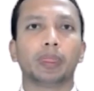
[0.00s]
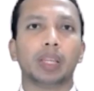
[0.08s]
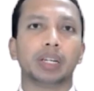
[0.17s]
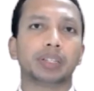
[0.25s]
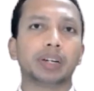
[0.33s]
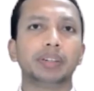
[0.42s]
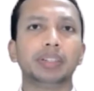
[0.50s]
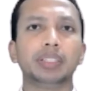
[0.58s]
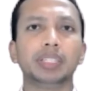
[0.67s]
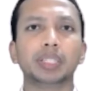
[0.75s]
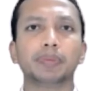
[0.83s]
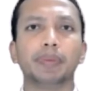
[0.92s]

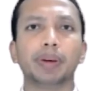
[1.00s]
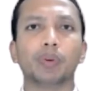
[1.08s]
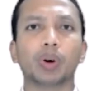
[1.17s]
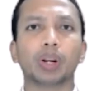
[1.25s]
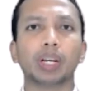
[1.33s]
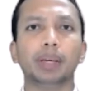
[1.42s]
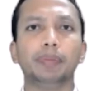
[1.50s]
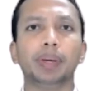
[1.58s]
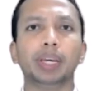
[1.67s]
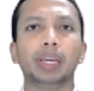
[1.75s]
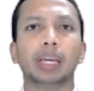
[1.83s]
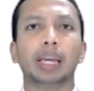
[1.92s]
Strategies may only
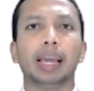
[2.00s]
be